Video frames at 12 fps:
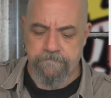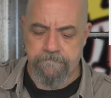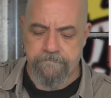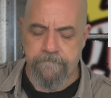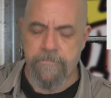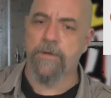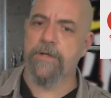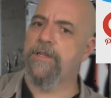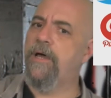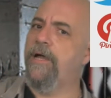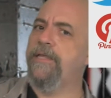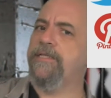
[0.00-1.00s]
Not going to
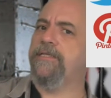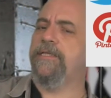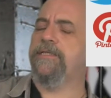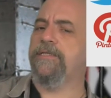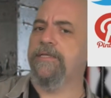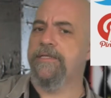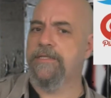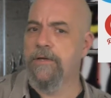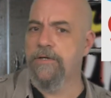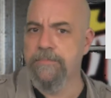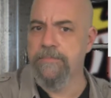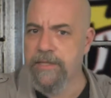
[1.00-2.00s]
lie, this
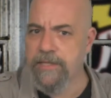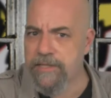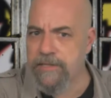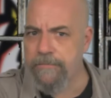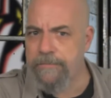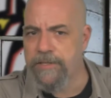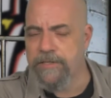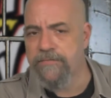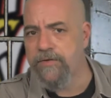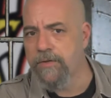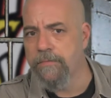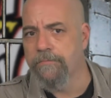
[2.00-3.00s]
lost me a little, because
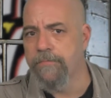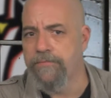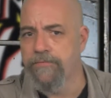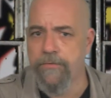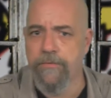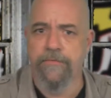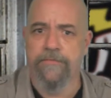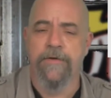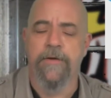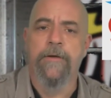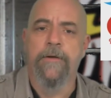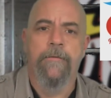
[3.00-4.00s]
if you can prove
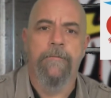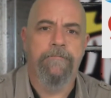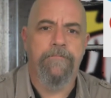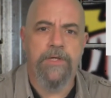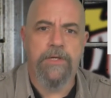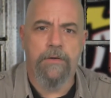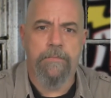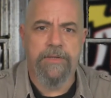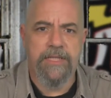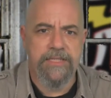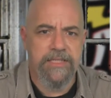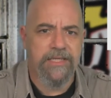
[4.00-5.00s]
that you're
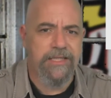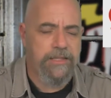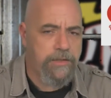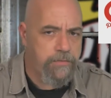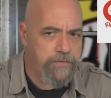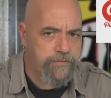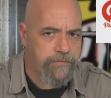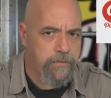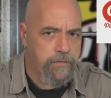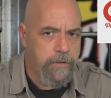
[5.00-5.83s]
politically neutral,